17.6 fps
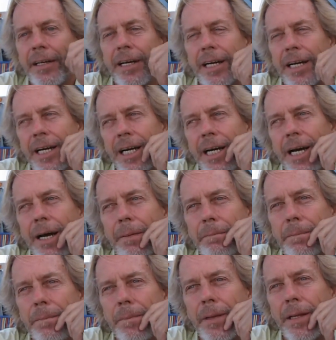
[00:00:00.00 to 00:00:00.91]

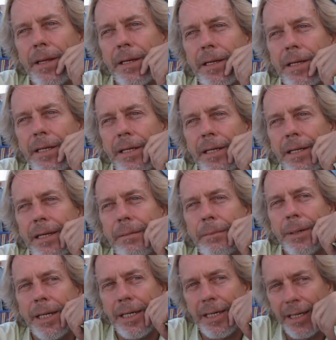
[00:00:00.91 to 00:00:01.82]

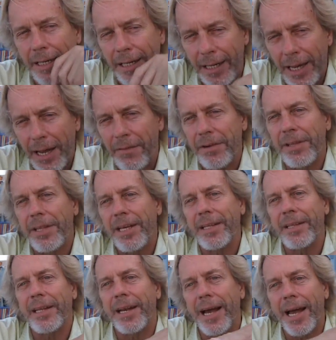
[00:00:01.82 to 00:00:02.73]
But
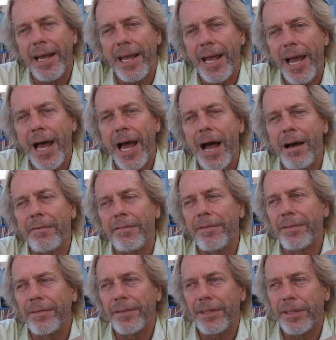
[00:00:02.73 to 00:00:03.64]
everything that I have,
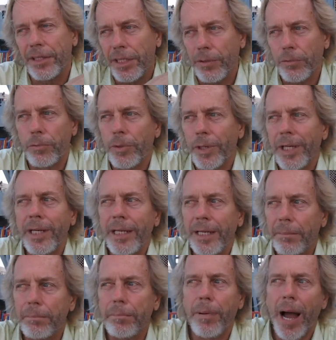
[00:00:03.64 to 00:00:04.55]
you can
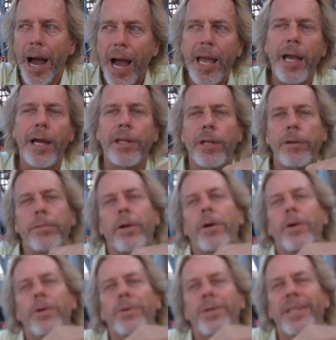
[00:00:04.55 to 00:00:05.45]
really buy on the
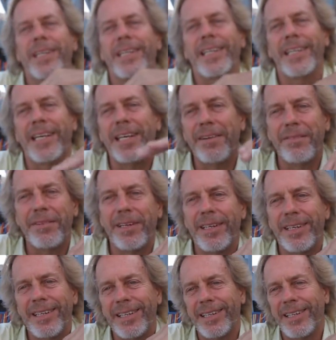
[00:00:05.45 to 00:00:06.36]
road,
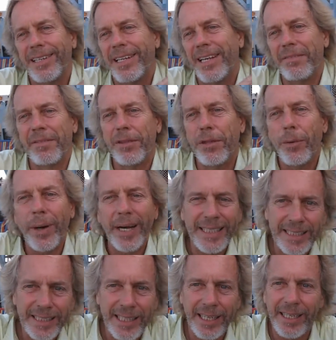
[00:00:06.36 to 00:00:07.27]
even though
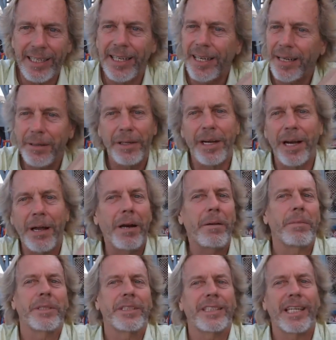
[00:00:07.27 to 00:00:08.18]
I sell it.
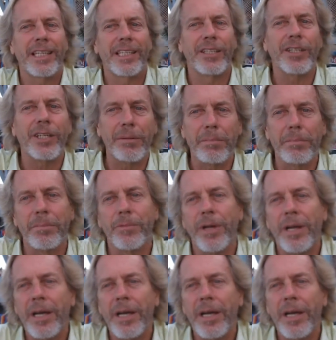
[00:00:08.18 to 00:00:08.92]
I'm saying you can.